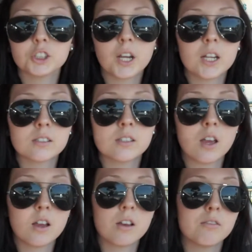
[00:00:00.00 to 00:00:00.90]
chance
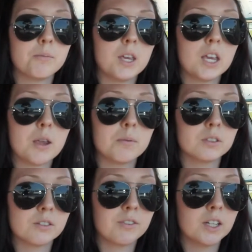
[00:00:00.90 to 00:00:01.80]
of being able
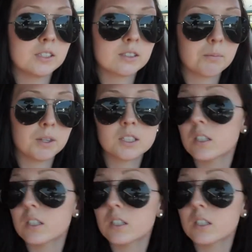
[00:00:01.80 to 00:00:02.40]
to fit in something